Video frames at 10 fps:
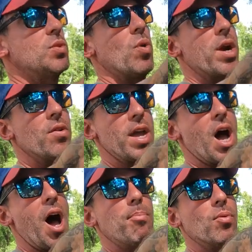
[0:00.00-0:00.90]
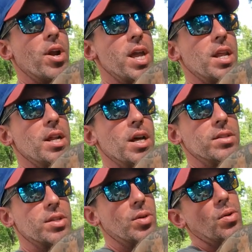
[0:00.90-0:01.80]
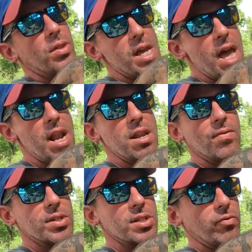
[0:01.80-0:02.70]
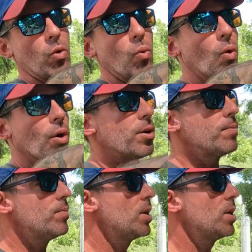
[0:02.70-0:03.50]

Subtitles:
is where they operated until the end of the Civil War.